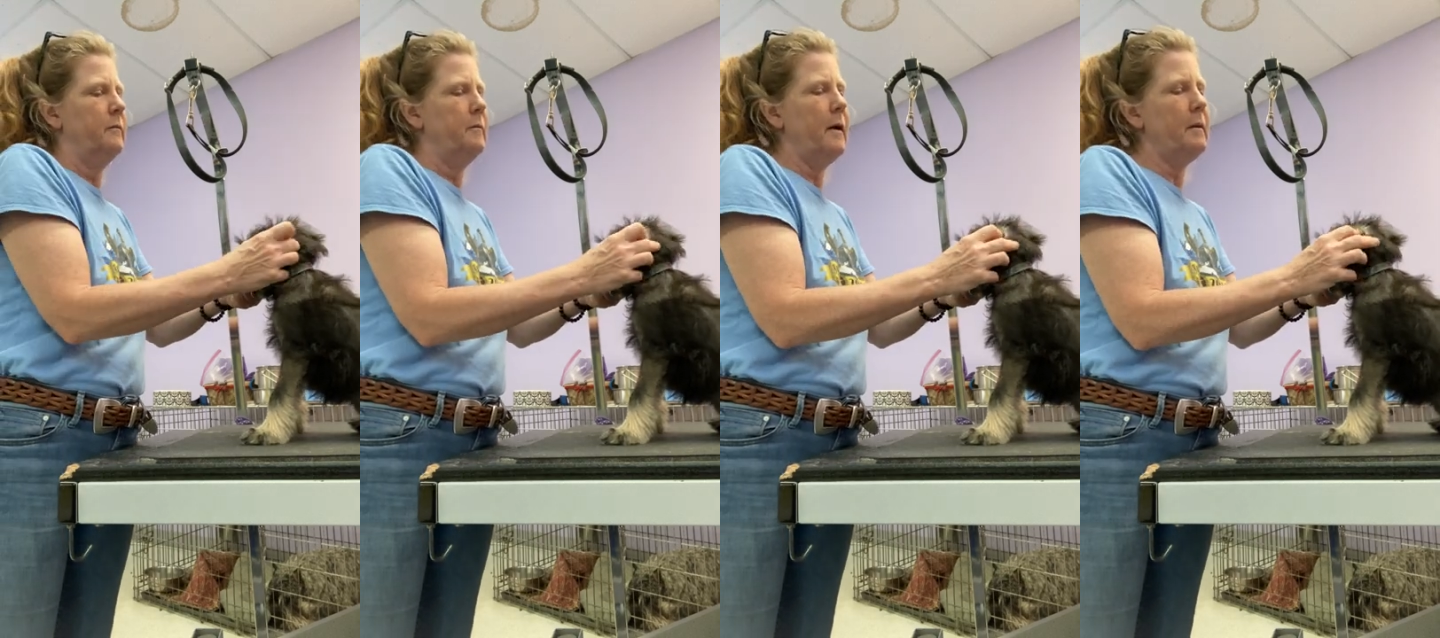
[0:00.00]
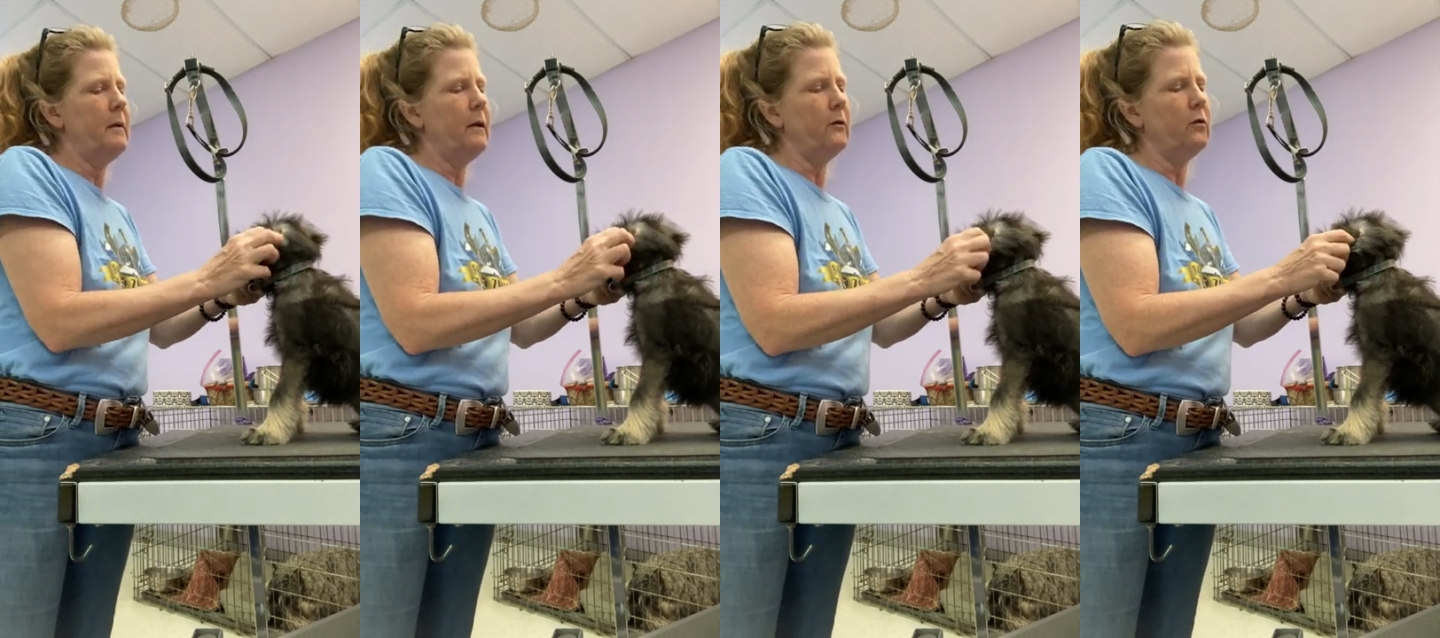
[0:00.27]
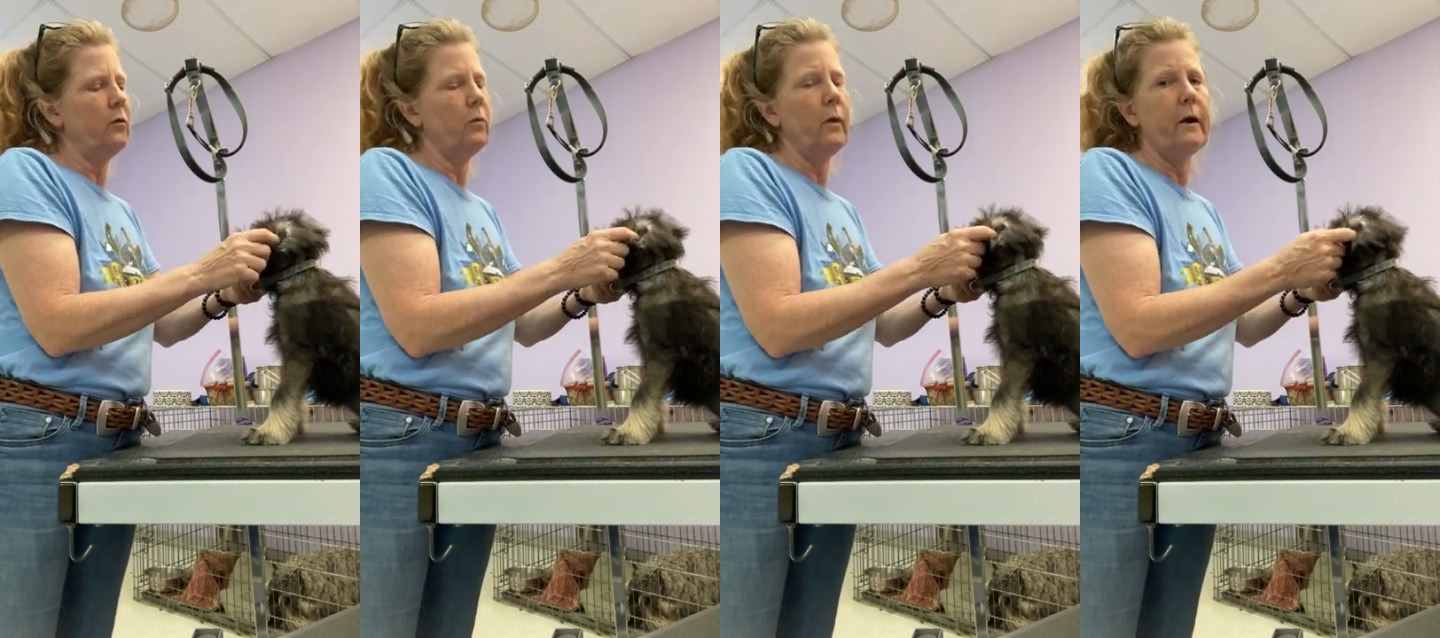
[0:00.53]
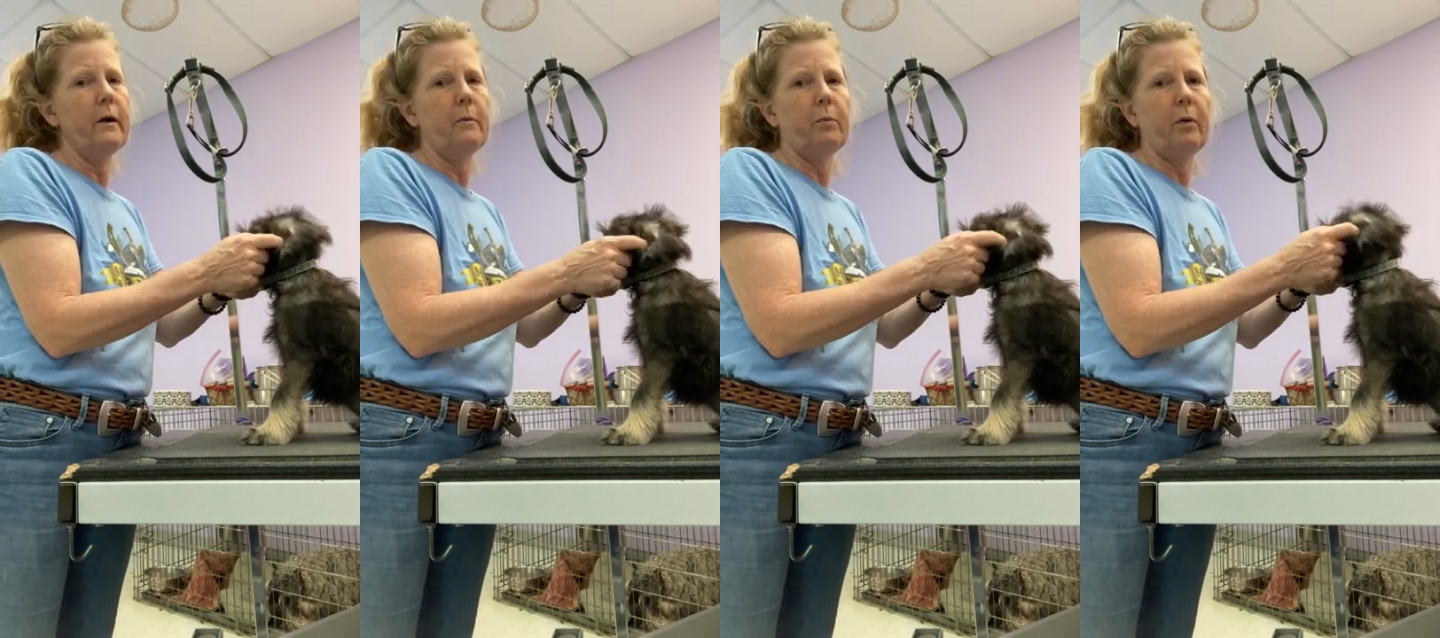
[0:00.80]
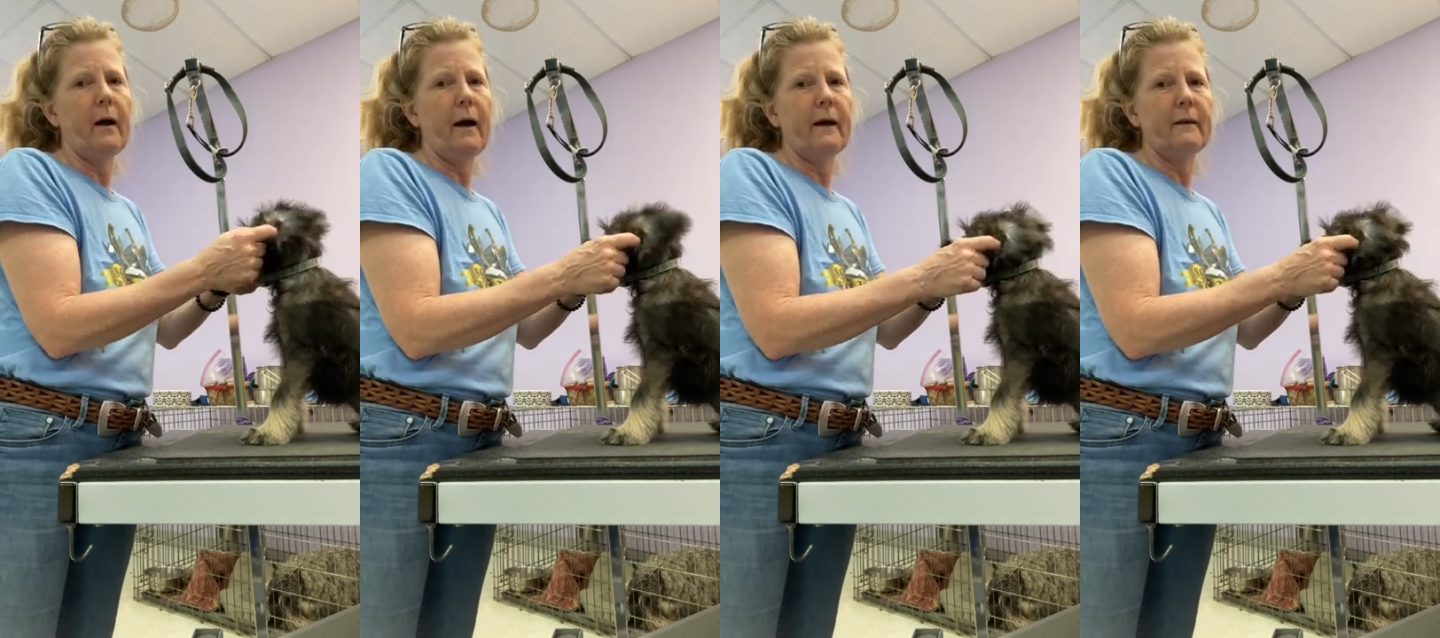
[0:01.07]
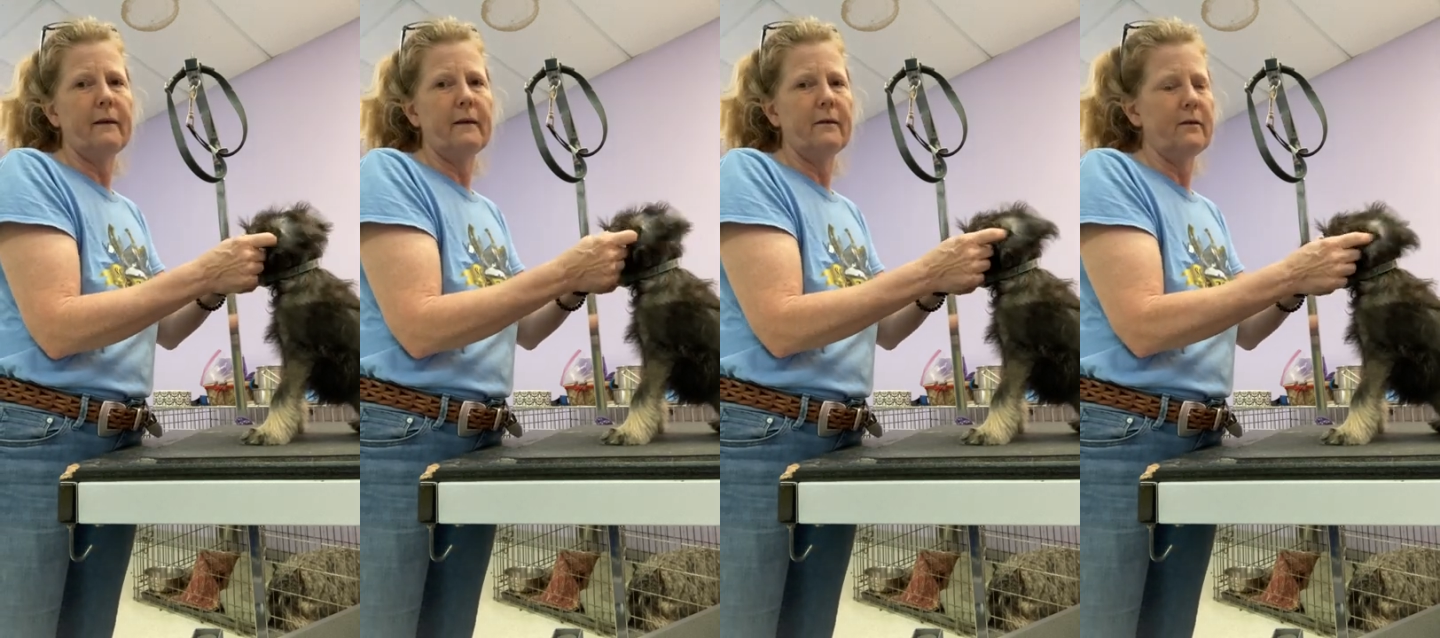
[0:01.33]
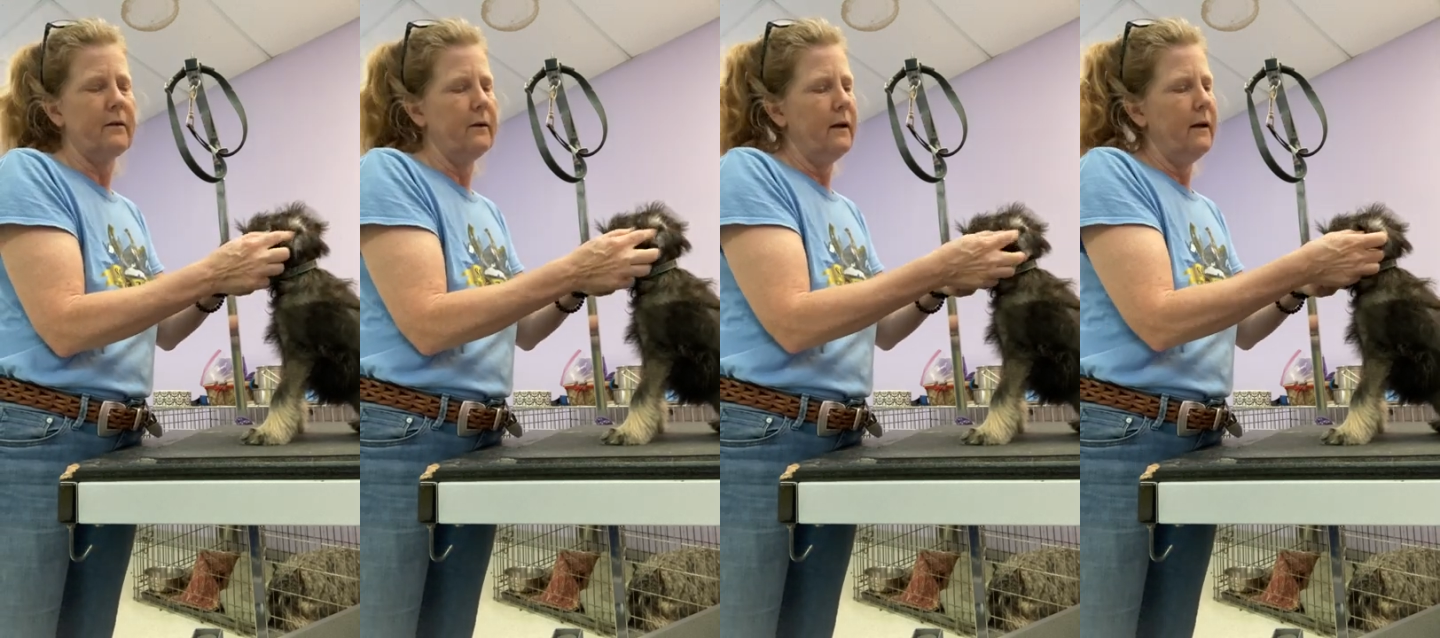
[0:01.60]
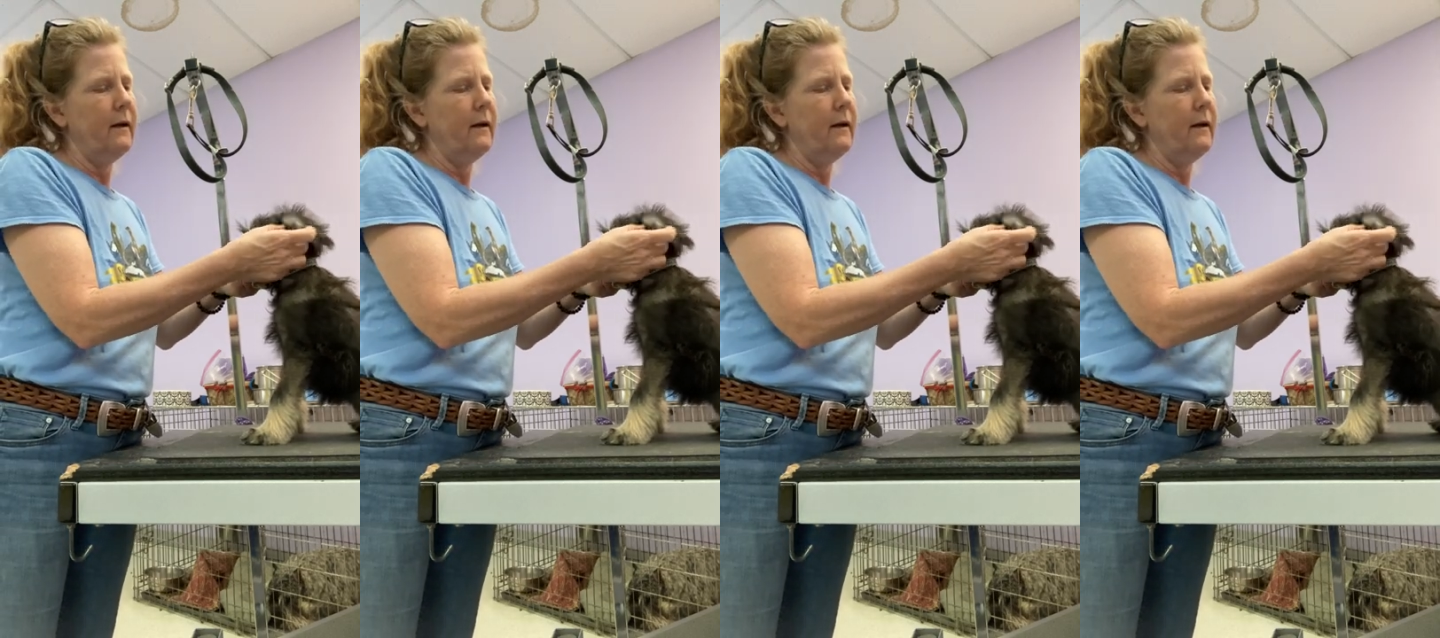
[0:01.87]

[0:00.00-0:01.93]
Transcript: Maybe this is where you practice